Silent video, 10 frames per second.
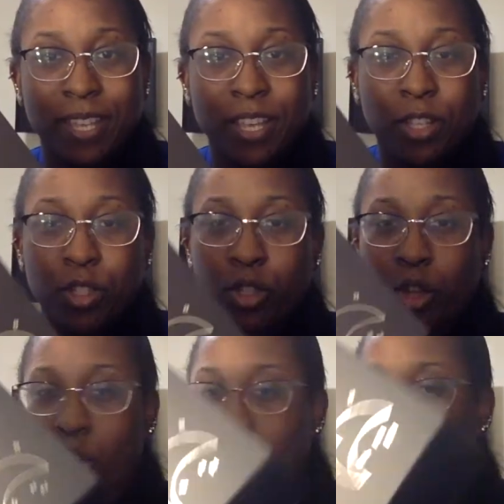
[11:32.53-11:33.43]

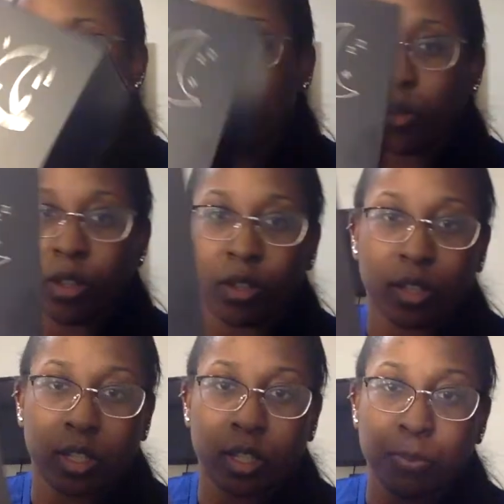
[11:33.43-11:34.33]
So they're in
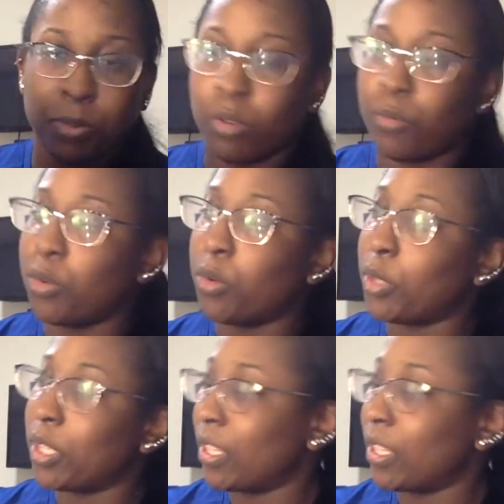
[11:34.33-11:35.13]
this beautiful,